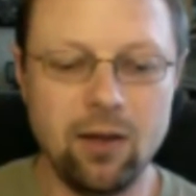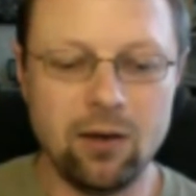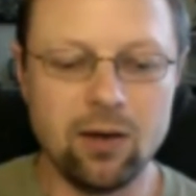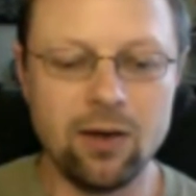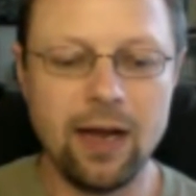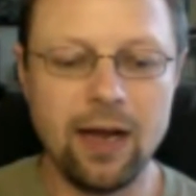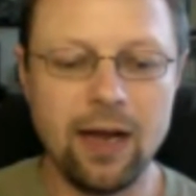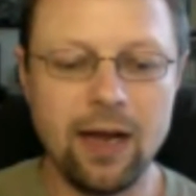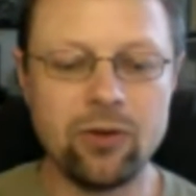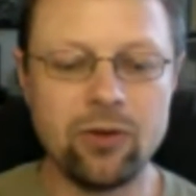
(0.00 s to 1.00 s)
learn
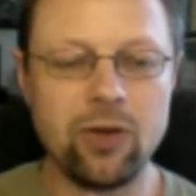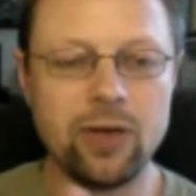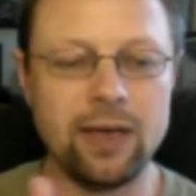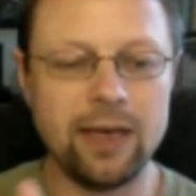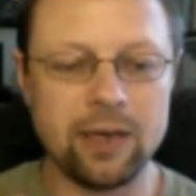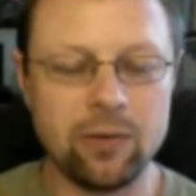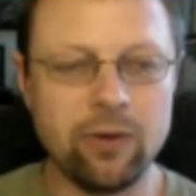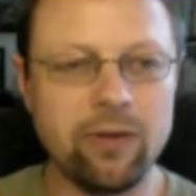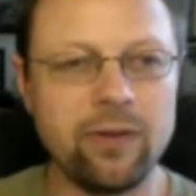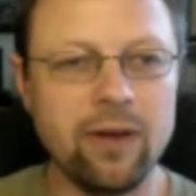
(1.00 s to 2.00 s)
how to
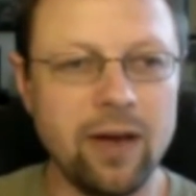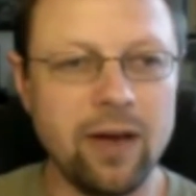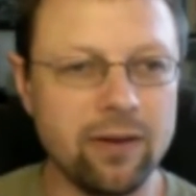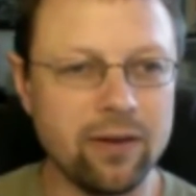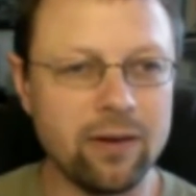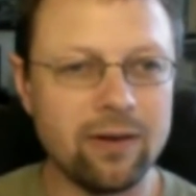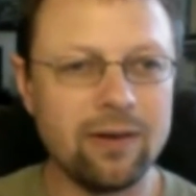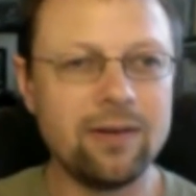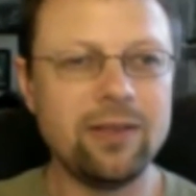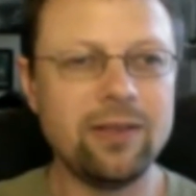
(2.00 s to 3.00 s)
connect with
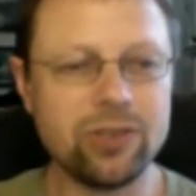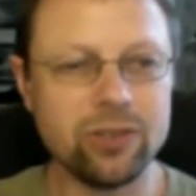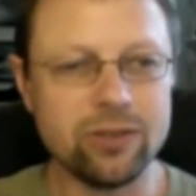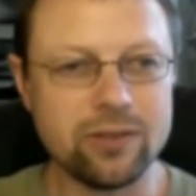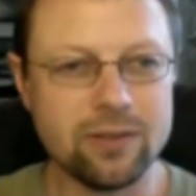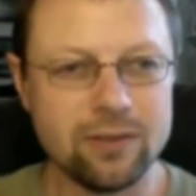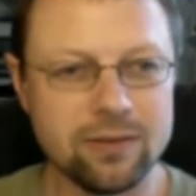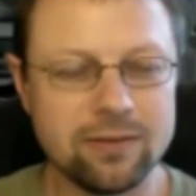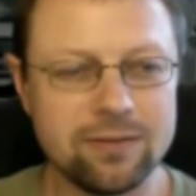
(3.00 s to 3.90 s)
other teachers,